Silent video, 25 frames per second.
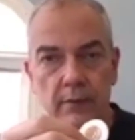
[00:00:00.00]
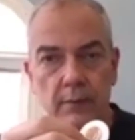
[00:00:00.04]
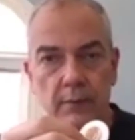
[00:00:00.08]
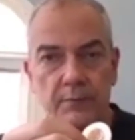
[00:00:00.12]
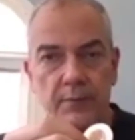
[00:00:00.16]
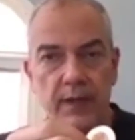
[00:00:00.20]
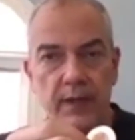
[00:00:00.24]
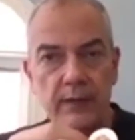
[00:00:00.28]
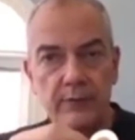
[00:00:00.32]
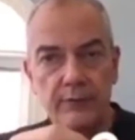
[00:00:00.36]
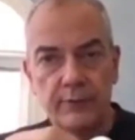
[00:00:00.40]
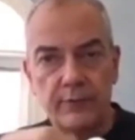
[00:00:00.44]

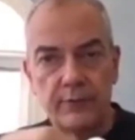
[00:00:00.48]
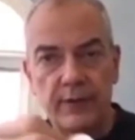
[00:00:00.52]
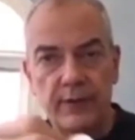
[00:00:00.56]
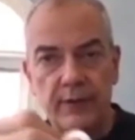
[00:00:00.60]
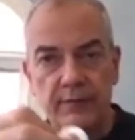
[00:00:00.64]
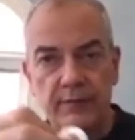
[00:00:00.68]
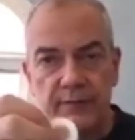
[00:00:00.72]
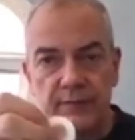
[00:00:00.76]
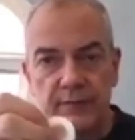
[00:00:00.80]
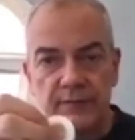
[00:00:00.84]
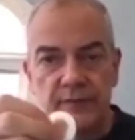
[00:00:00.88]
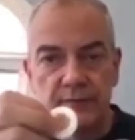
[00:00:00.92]
pain
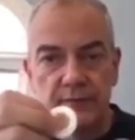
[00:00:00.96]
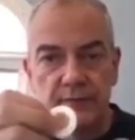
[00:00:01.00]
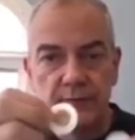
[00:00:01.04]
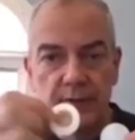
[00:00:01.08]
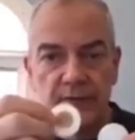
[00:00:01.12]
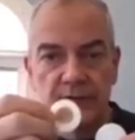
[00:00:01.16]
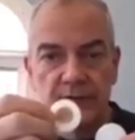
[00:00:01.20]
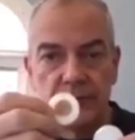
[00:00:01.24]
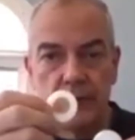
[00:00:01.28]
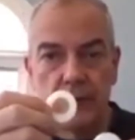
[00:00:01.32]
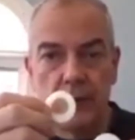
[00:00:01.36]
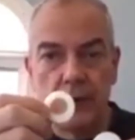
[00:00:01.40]
relief.
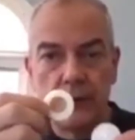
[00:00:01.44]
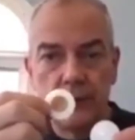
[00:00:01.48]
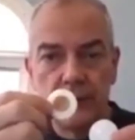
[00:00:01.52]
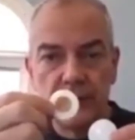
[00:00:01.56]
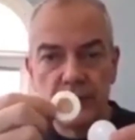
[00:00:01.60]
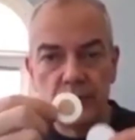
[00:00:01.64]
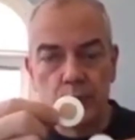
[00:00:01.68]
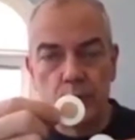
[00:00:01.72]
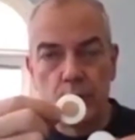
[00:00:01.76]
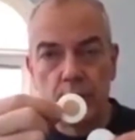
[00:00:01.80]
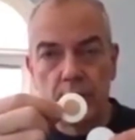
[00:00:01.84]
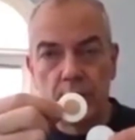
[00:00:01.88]
These
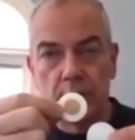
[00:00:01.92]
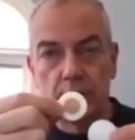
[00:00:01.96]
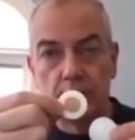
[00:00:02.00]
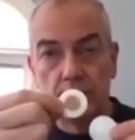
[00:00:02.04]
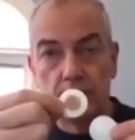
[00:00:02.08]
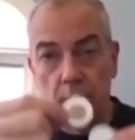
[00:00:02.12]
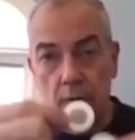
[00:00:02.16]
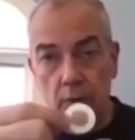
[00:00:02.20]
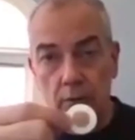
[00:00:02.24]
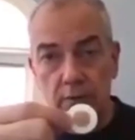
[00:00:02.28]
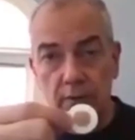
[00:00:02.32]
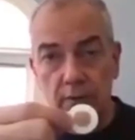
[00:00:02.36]
always work
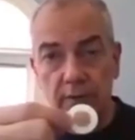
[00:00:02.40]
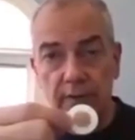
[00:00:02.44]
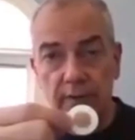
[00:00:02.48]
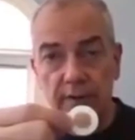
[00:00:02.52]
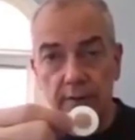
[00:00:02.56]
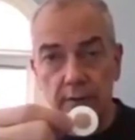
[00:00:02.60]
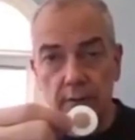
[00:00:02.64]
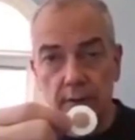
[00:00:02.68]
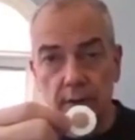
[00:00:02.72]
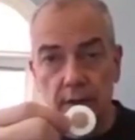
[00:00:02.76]
locally,